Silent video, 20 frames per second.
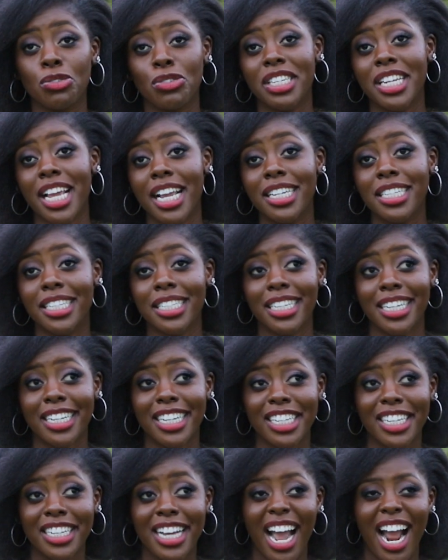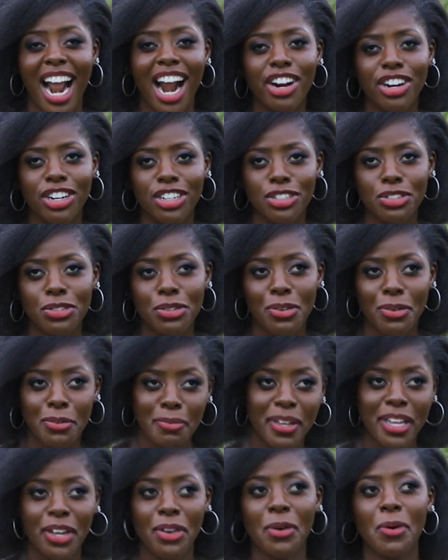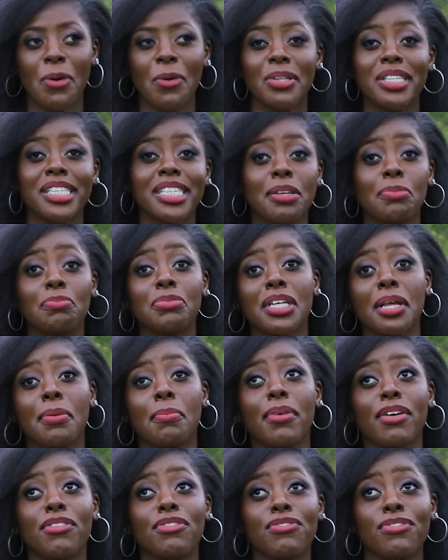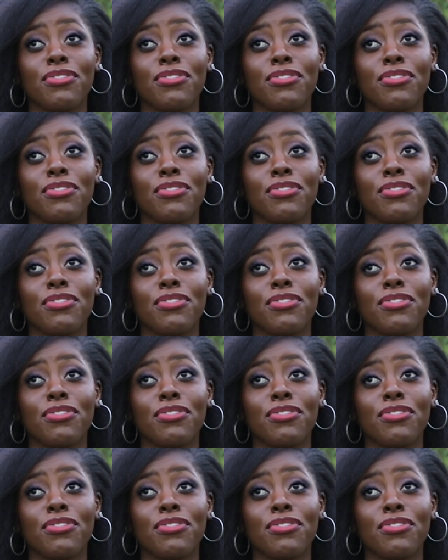to dating Aaron Tulume on September